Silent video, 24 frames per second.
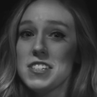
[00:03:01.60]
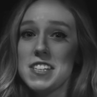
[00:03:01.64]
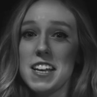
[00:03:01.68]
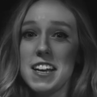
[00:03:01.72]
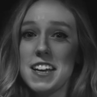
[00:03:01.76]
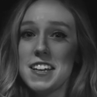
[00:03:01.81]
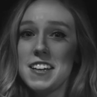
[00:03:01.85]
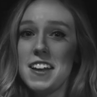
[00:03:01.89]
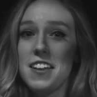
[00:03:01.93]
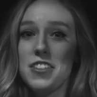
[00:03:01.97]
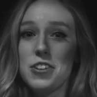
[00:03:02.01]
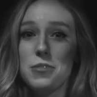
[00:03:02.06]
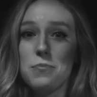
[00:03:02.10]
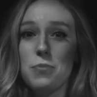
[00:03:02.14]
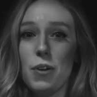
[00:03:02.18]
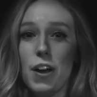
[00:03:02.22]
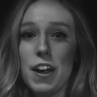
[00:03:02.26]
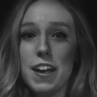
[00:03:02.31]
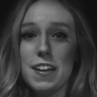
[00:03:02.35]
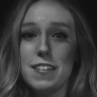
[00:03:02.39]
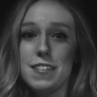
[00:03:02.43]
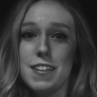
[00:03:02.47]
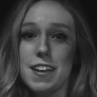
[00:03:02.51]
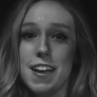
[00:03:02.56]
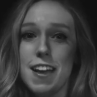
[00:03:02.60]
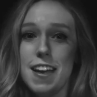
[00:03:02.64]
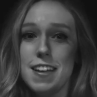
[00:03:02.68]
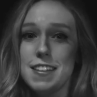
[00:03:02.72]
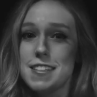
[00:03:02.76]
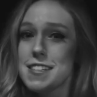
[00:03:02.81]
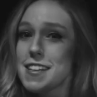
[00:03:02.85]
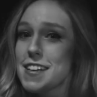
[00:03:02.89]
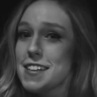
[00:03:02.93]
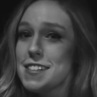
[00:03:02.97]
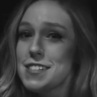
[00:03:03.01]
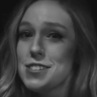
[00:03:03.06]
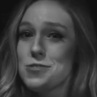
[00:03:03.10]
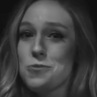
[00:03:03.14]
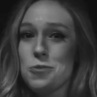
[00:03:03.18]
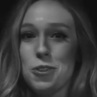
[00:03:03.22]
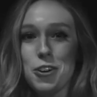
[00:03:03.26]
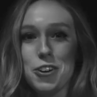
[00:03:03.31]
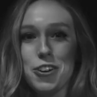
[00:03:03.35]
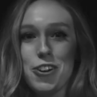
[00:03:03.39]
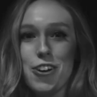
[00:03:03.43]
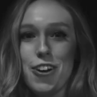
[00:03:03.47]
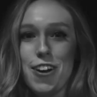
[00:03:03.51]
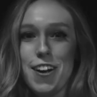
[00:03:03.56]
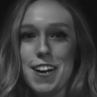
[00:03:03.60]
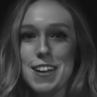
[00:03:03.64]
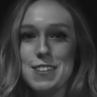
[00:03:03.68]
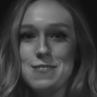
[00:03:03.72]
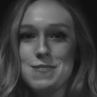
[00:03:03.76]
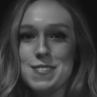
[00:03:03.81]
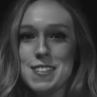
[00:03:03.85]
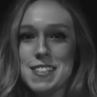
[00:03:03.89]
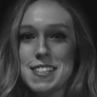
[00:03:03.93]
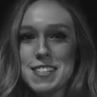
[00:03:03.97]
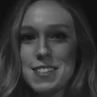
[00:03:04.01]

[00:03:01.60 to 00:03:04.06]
like another break in the case against word crimes.